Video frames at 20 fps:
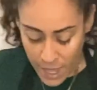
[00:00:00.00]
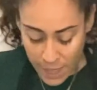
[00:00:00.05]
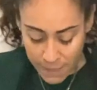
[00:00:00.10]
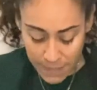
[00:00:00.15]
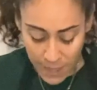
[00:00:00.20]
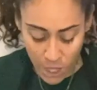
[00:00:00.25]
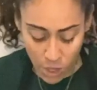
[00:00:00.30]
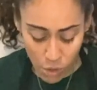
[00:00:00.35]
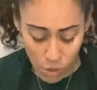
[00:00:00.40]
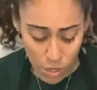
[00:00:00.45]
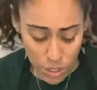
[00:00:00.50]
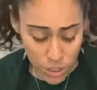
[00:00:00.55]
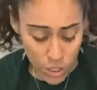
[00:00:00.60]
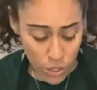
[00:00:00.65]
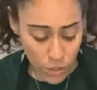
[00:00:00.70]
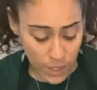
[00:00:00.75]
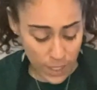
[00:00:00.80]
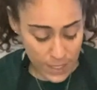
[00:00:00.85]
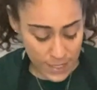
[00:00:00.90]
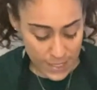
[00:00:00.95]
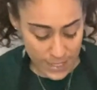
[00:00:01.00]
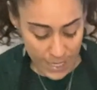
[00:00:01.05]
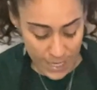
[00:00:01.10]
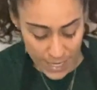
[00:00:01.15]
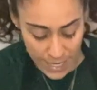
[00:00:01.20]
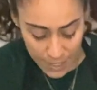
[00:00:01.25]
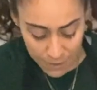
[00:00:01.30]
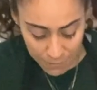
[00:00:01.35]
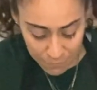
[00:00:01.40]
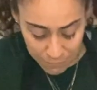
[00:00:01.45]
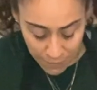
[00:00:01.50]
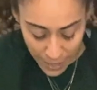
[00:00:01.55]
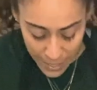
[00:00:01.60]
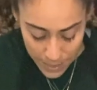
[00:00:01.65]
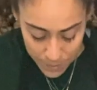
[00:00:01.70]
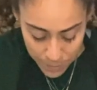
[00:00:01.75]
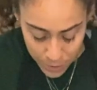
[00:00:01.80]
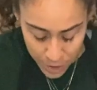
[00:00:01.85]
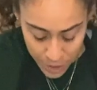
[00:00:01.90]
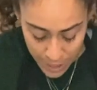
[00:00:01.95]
They also contain fiber